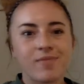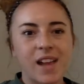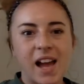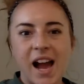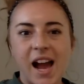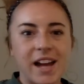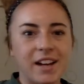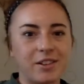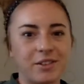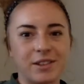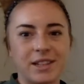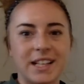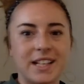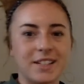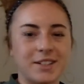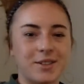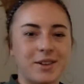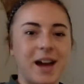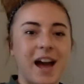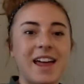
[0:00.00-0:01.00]
I don't think
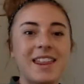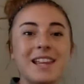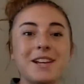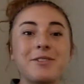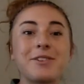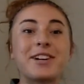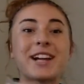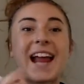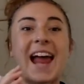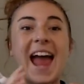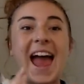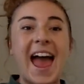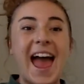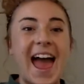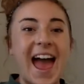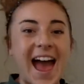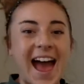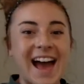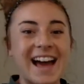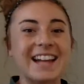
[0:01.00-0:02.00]
so. I think we're going to
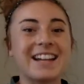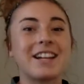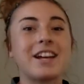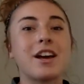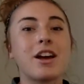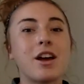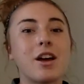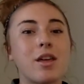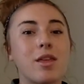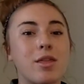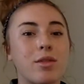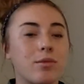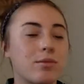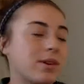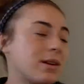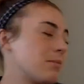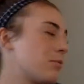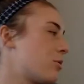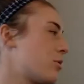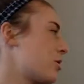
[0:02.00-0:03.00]
add
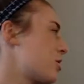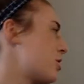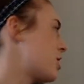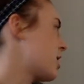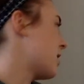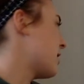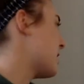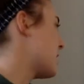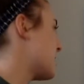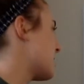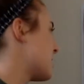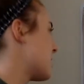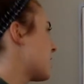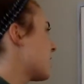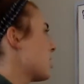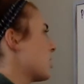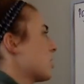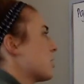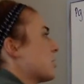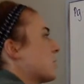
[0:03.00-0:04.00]
3 more cherries.
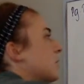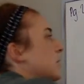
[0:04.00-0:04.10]
So